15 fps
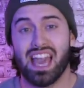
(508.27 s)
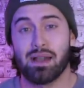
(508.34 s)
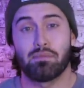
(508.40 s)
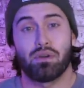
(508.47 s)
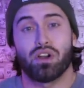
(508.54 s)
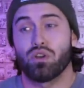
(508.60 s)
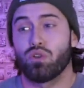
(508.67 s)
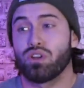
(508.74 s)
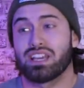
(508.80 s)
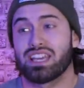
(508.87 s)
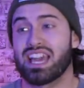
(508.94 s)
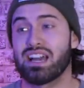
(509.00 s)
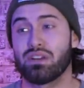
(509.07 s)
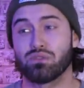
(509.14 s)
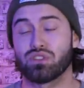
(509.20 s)
and by all
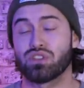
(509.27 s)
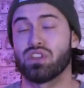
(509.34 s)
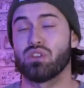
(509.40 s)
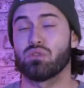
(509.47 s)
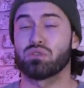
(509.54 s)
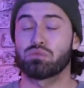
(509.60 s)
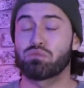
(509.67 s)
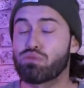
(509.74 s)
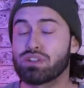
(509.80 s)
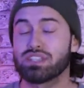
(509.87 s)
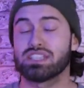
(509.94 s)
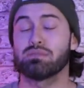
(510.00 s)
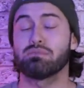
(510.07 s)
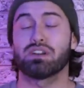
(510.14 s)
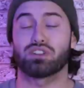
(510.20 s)
accounts was
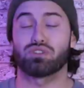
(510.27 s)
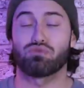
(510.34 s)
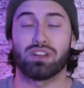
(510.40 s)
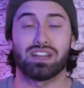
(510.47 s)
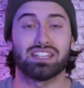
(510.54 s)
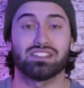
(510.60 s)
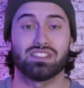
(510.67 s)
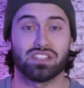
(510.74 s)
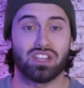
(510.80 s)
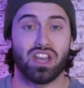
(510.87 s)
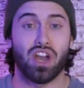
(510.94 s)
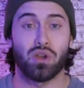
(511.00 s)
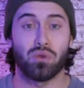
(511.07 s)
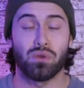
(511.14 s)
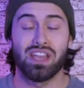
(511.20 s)
pretty much ready to
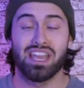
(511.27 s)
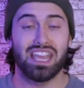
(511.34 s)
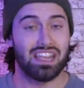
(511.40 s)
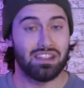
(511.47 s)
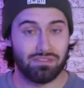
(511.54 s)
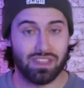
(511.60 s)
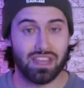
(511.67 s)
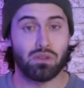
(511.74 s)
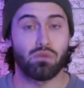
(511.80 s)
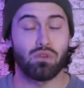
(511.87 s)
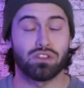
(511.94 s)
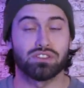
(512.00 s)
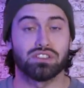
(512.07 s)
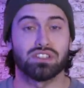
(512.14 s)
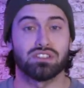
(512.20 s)
go if they
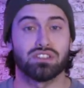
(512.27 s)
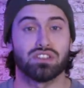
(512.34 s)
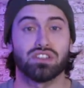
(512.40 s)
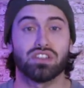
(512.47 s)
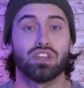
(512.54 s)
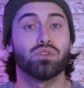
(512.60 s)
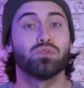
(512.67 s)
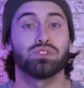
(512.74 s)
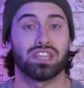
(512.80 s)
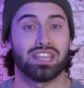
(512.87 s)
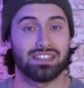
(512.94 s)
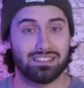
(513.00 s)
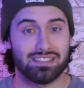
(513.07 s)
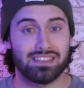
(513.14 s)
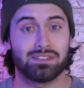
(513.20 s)
wanted to use
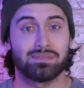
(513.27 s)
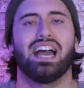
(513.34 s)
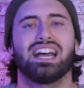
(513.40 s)
it.